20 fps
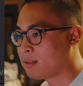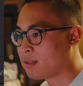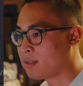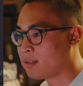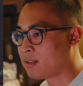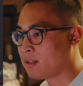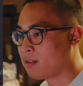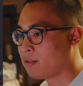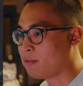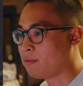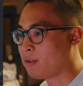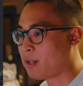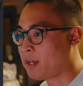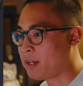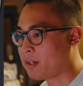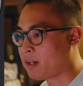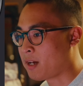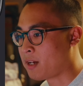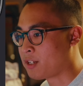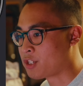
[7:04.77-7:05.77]
Instead of
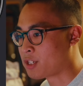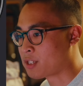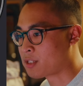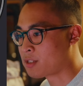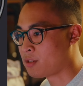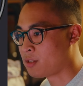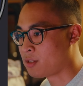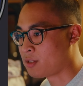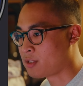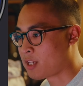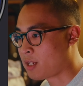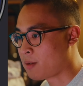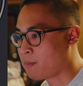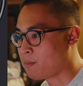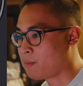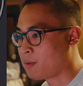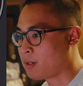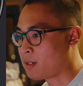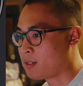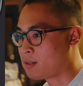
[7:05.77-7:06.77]
like adjusting the temp
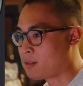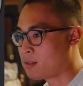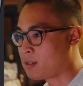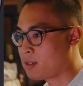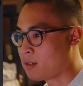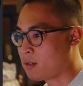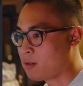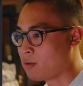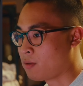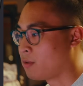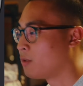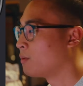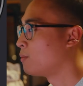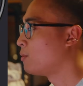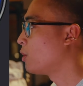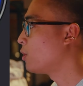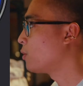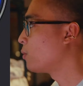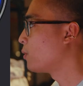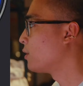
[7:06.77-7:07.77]
and tint on the
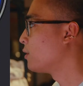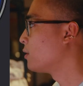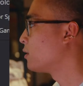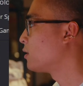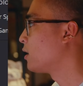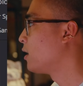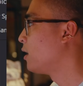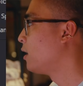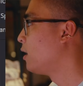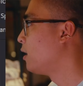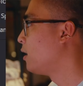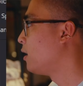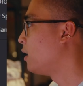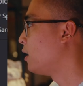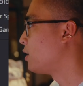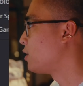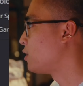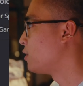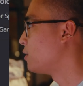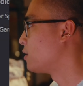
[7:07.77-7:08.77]
log wheels,
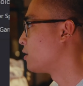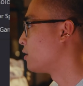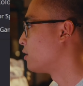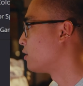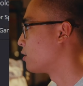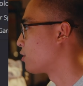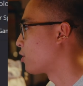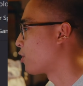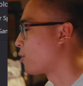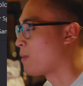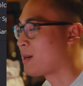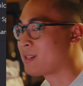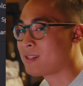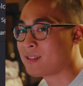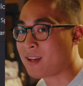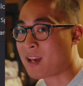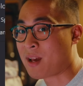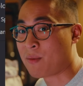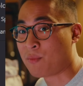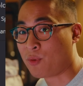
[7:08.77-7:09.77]
it's using the
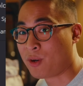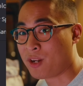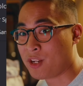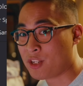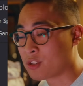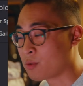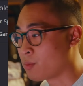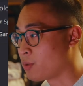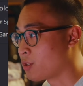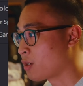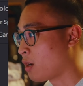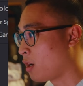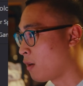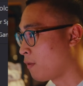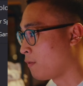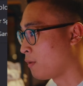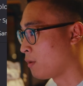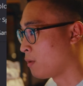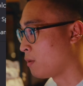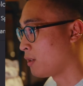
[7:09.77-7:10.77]
chromatic aberration, which I
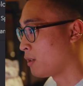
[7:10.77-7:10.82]
feel,